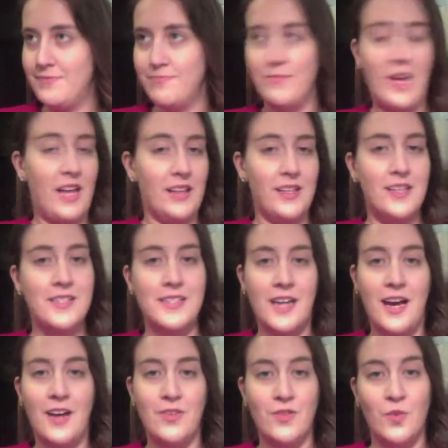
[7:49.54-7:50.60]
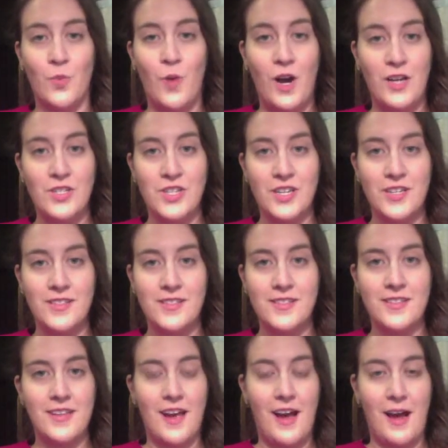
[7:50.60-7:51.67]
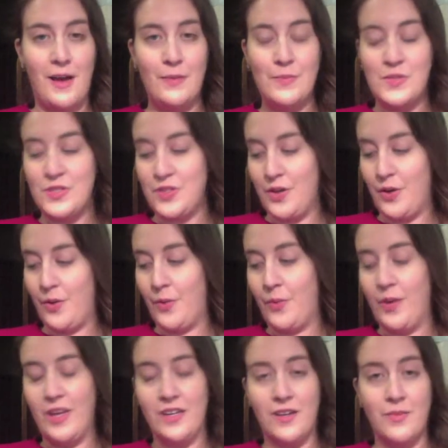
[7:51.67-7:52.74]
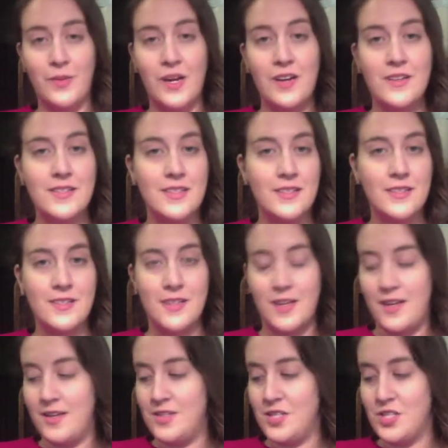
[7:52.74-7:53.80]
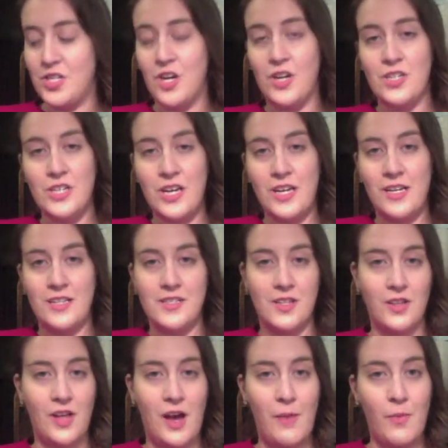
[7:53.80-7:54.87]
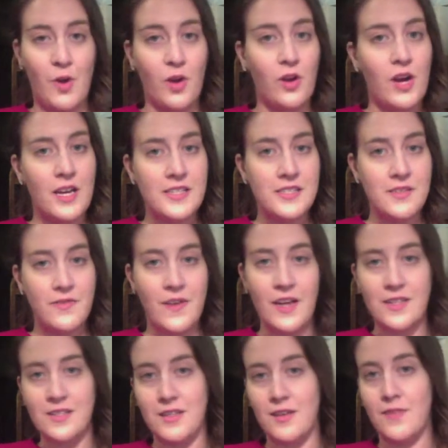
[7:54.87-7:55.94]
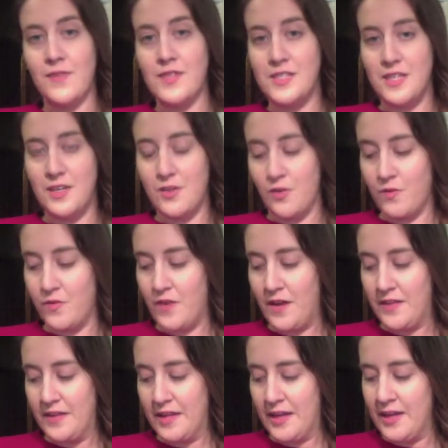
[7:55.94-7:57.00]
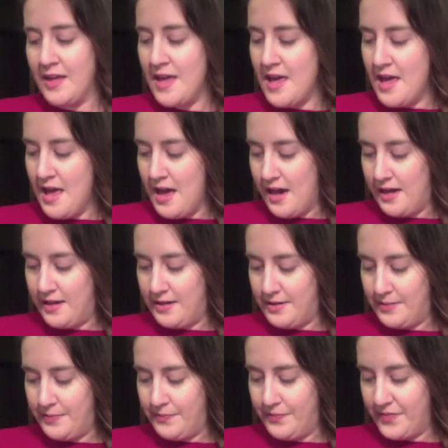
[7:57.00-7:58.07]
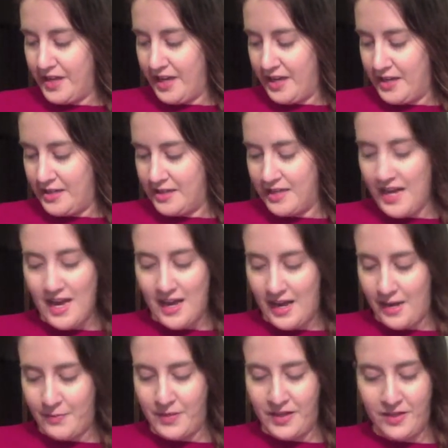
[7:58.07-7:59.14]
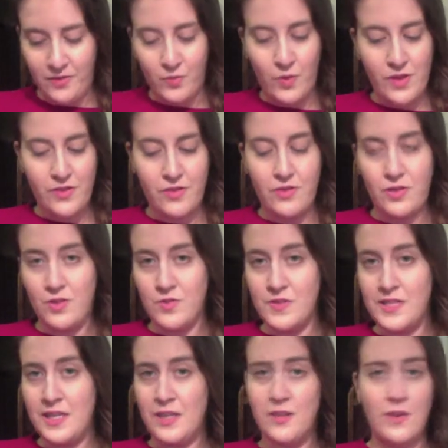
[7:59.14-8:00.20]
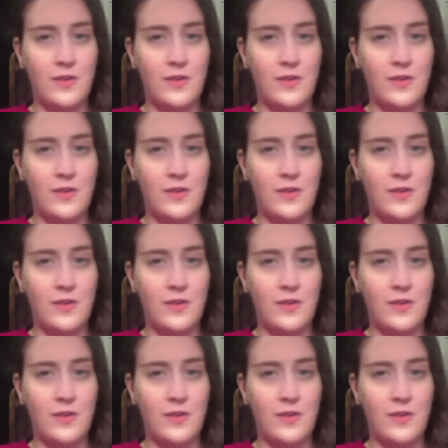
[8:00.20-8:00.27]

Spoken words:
at least 100 washes. So in comparison to detergent, it's a lot more cost effective, it's eco-friendly. And yeah, I mean, whether you use Eco